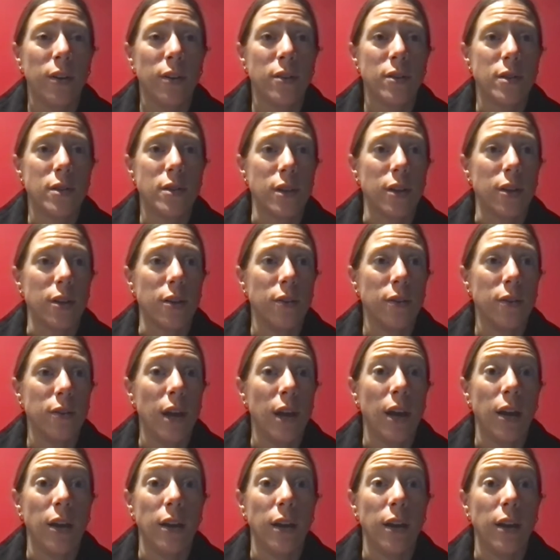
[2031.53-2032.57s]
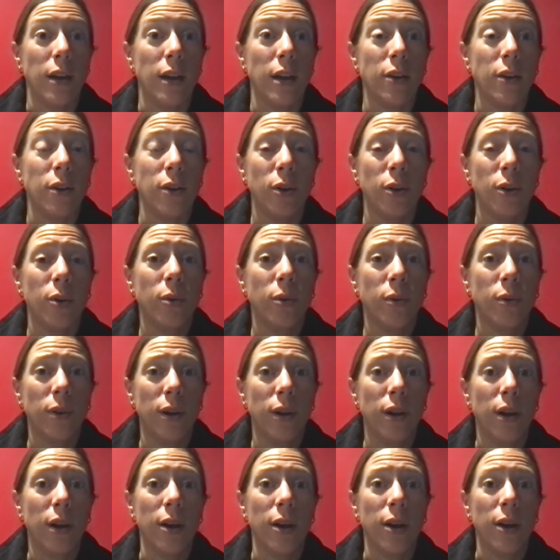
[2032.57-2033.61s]
So, and I know
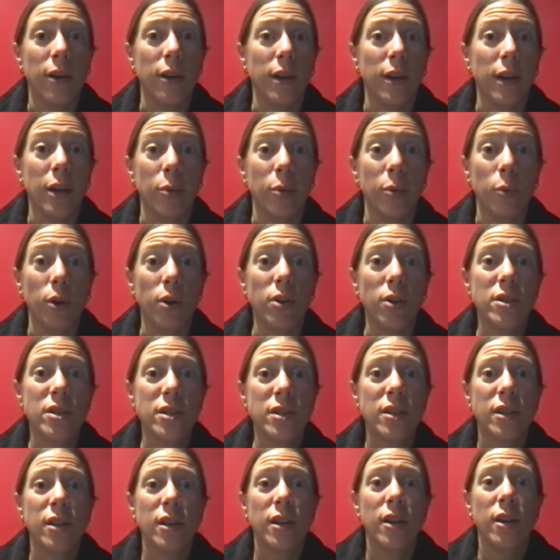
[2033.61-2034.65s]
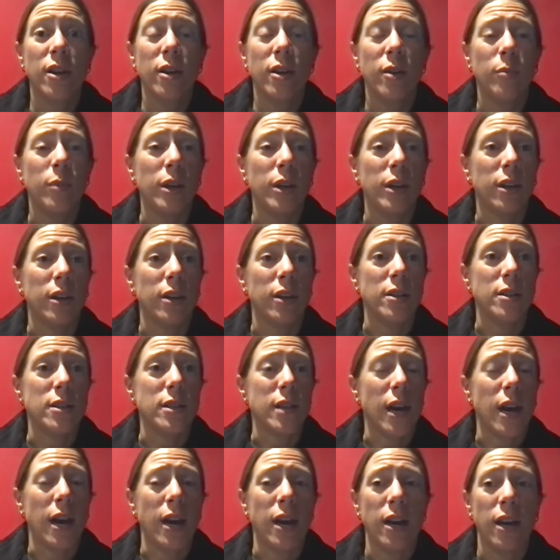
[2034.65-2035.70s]
it works because
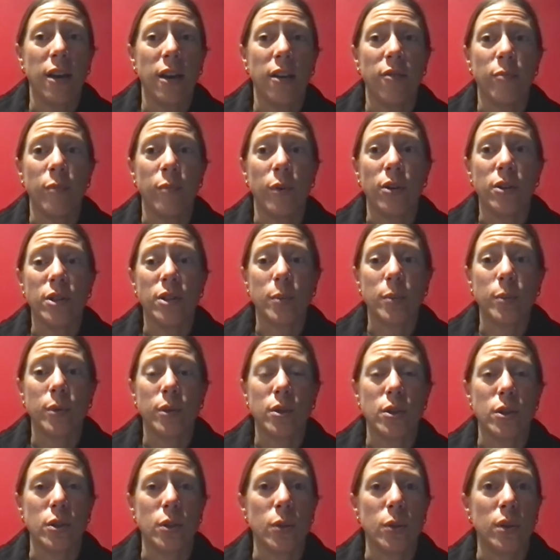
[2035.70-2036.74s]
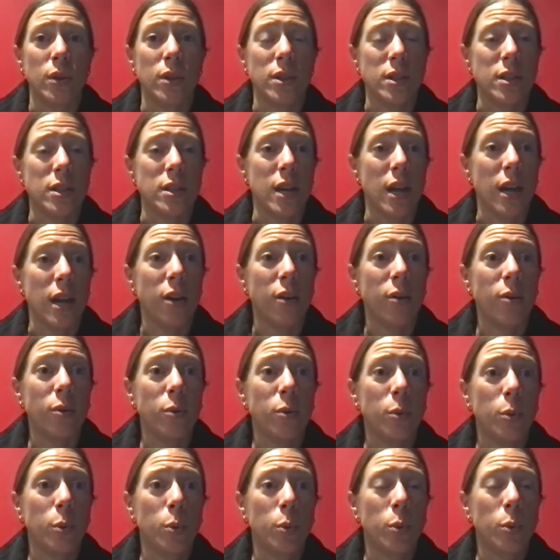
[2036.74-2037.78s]
I have multiple students
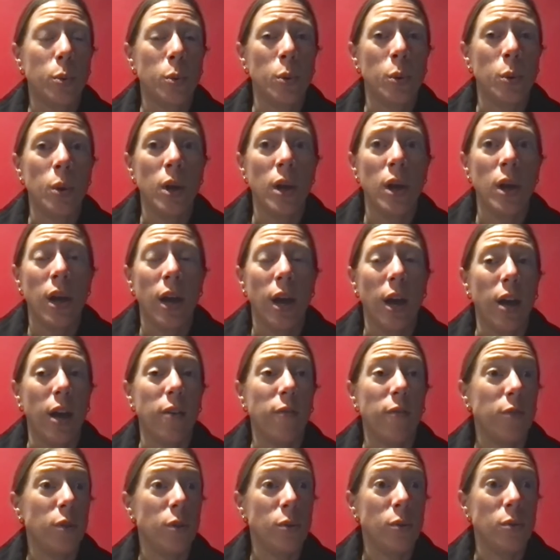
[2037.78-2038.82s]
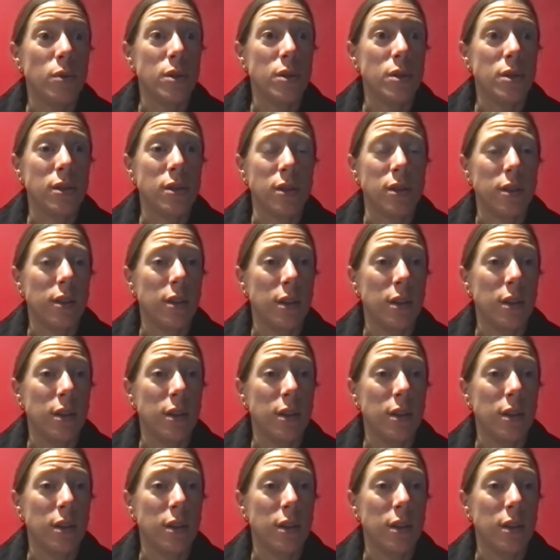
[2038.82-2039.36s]
now who have used